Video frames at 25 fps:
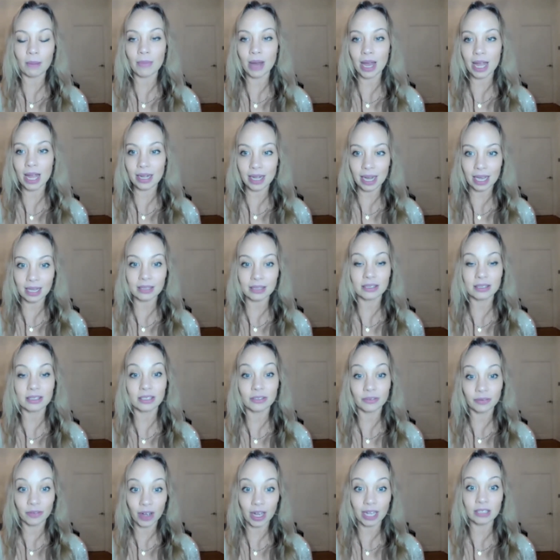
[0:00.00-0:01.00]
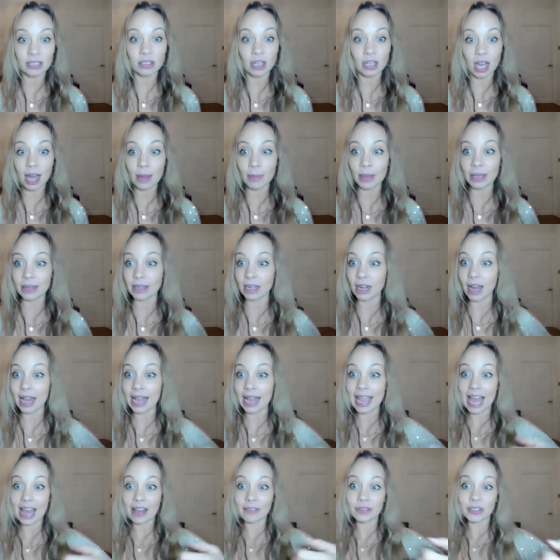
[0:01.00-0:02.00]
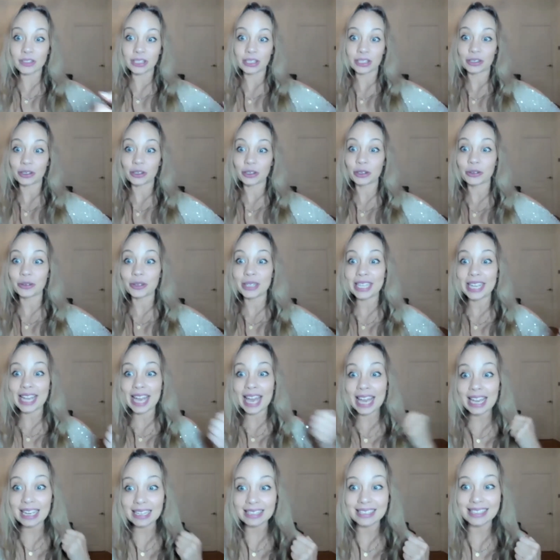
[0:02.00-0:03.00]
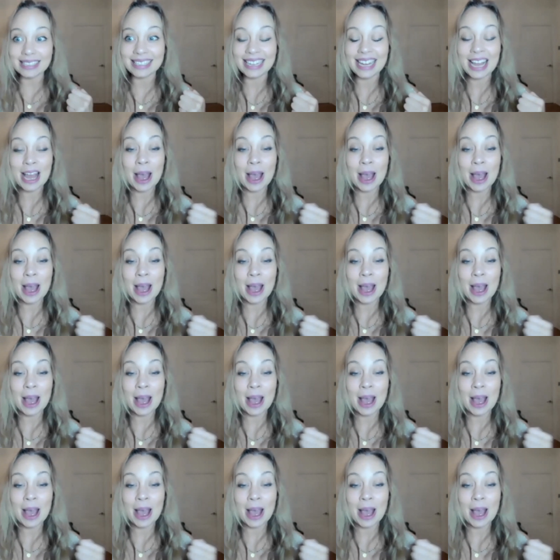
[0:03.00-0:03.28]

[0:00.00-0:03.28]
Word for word: my next divine timing, that I have to create